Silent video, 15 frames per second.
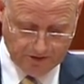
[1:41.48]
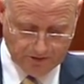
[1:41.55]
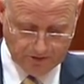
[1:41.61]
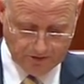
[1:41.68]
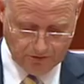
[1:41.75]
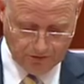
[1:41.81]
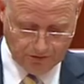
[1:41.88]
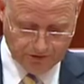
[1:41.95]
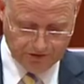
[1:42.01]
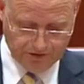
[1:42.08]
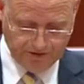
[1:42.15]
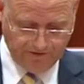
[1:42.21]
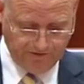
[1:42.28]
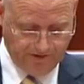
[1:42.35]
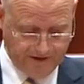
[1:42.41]
could cause you
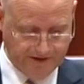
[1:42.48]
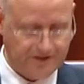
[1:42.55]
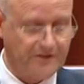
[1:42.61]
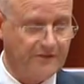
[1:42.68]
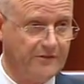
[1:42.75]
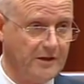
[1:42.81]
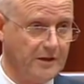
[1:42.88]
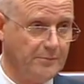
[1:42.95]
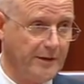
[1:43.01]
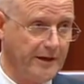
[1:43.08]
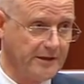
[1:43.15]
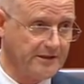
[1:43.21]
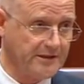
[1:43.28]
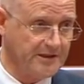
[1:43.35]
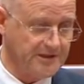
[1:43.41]
to face severe
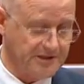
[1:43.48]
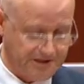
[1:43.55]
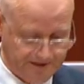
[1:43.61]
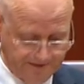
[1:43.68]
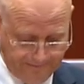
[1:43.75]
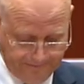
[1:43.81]
penalties,